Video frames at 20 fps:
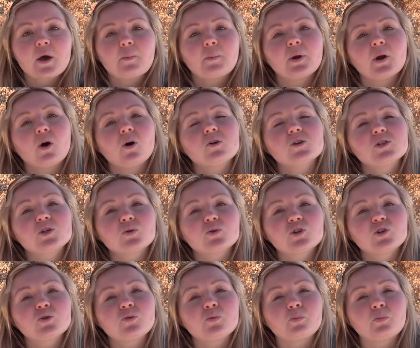but also
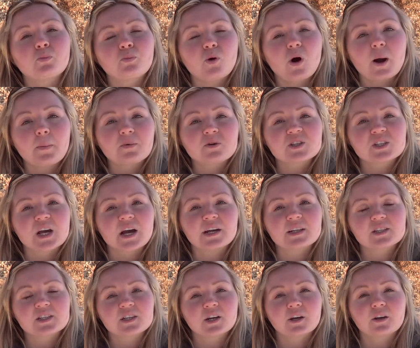to proper
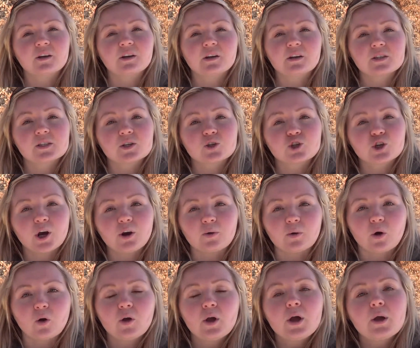science techniques in
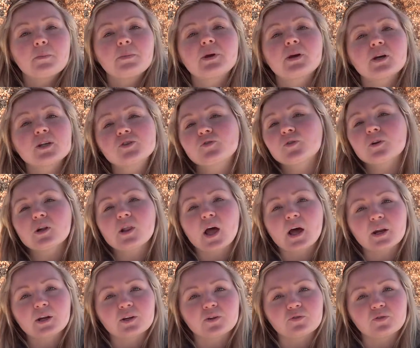general. Because for a
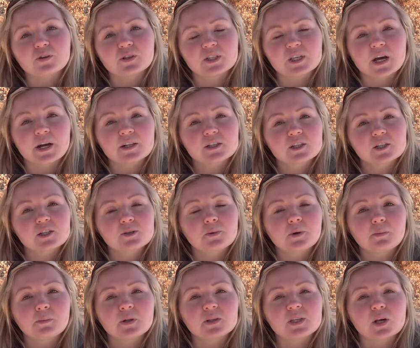lot of different science
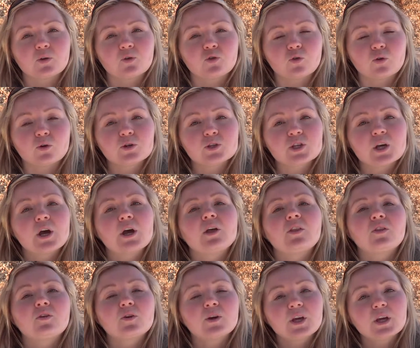experiments outdoors,
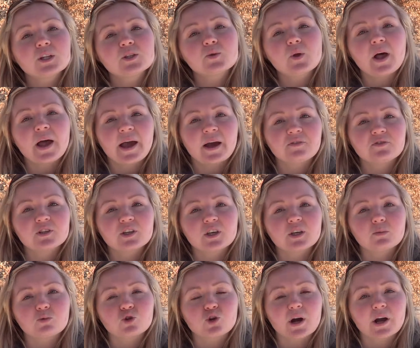your kids will have to
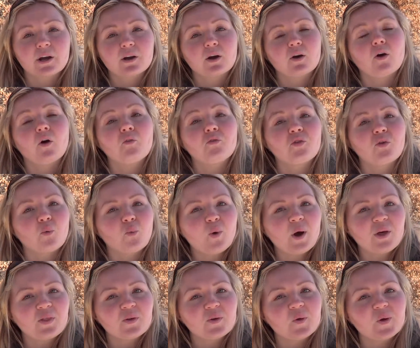keep track of the
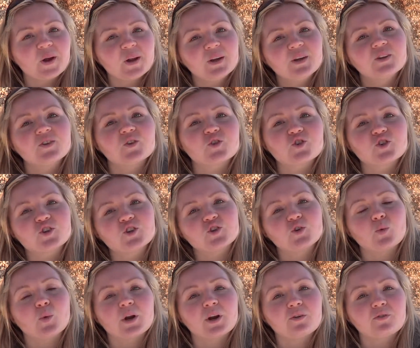weather in addition
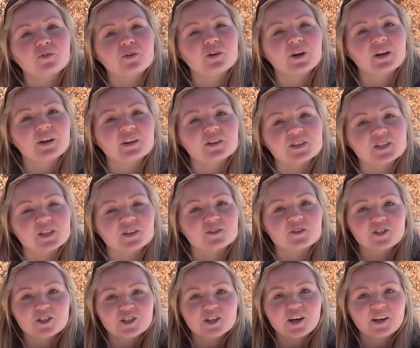to whatever it is they're
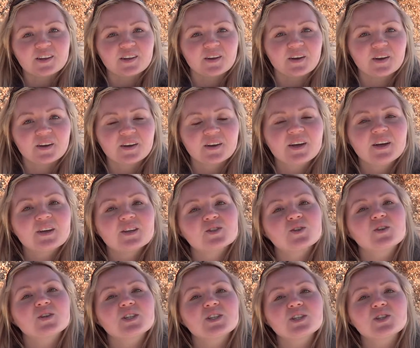studying.
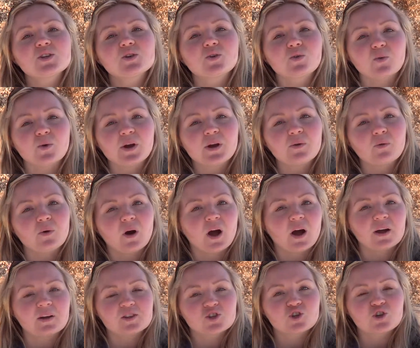So this is a great
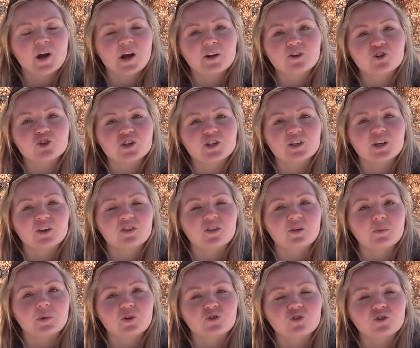strategy to get
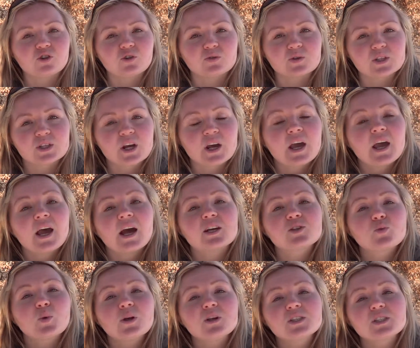them introduced.
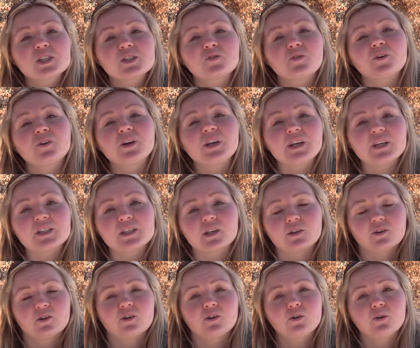As well as it's very easy
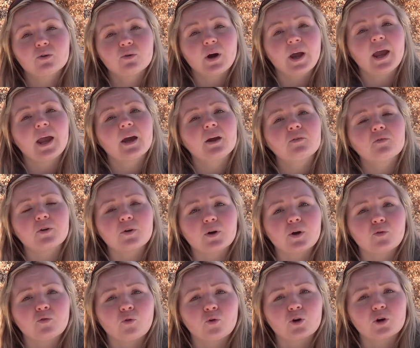to do and
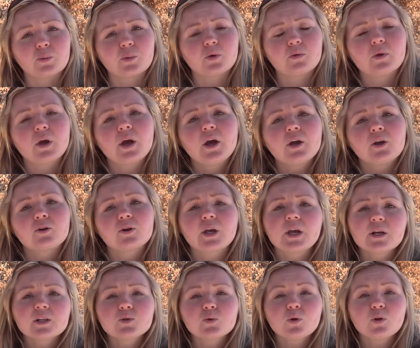very affordable. Your
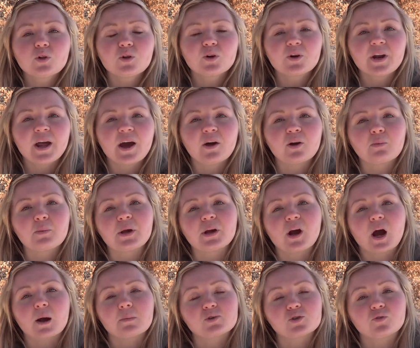kids will learn how to
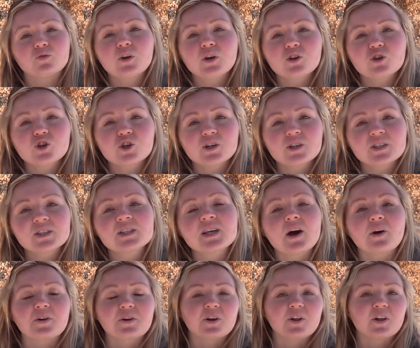make observations,
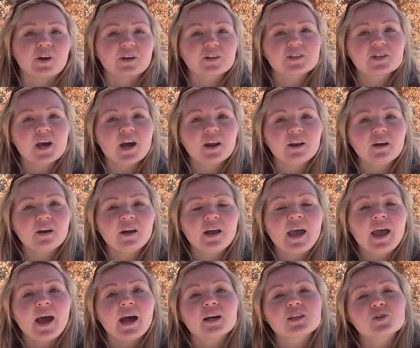how to collect data,
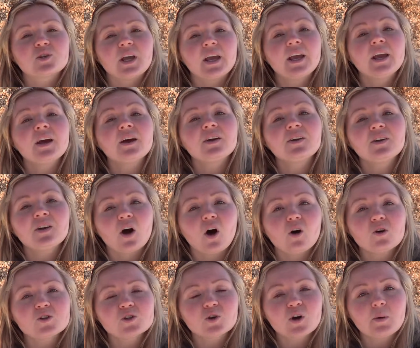and
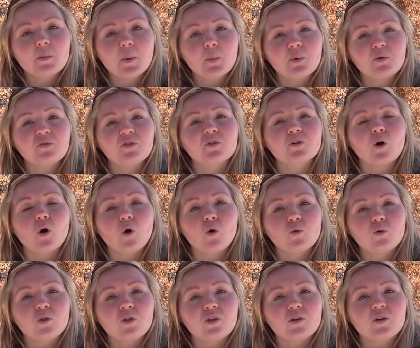also come up with their
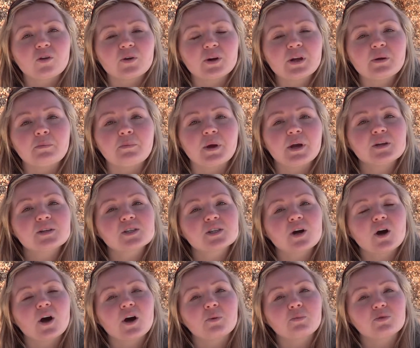own theory
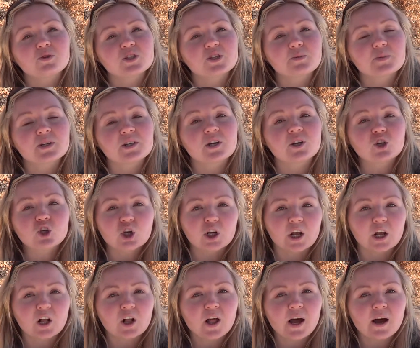based on precipitation
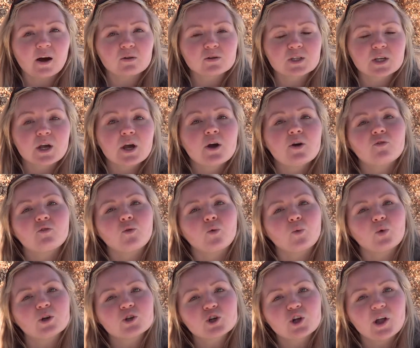in clouds for
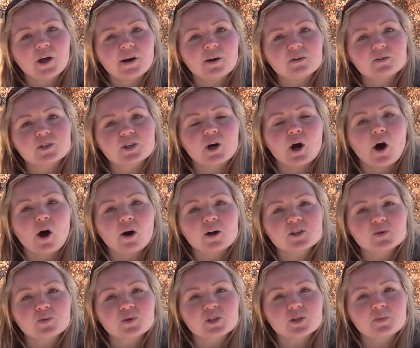which clouds
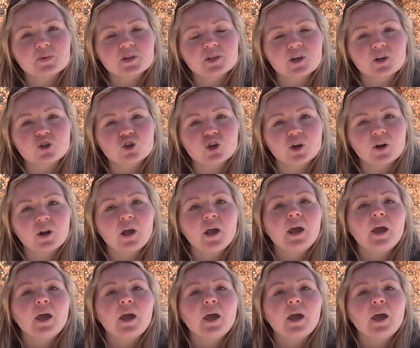cause precipitation